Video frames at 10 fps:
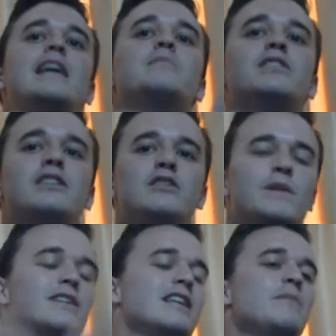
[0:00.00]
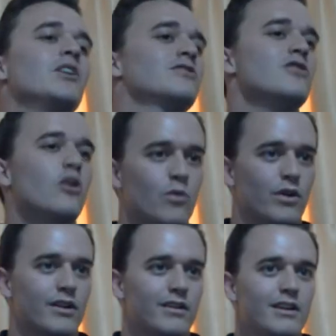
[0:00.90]
them to teach me because they must know
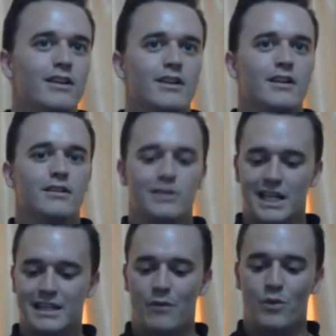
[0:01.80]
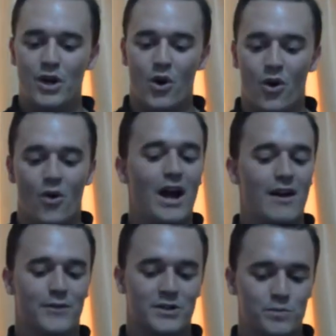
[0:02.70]
more. Right. No, saying that we all
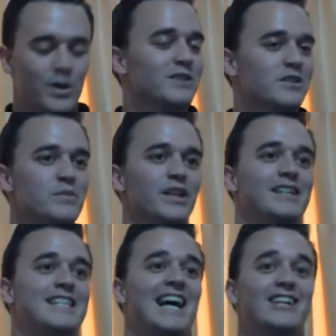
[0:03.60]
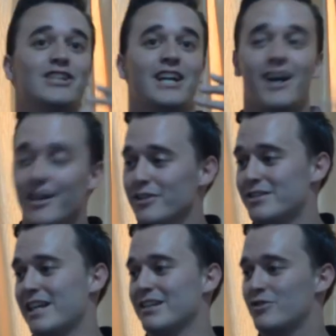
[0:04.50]
have responsibility to actually
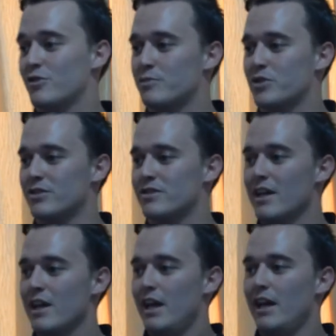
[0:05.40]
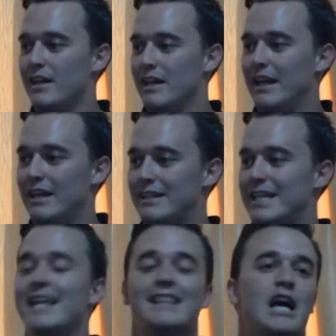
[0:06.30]
understand the scriptures and, and
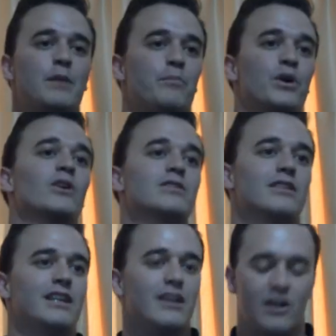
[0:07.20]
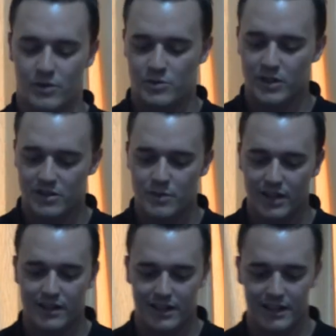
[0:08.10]
take that personally in our
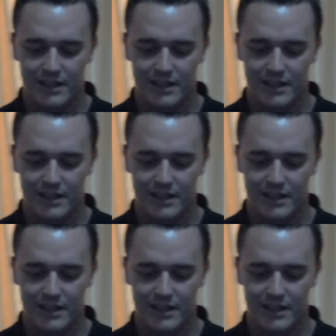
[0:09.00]
responsibility.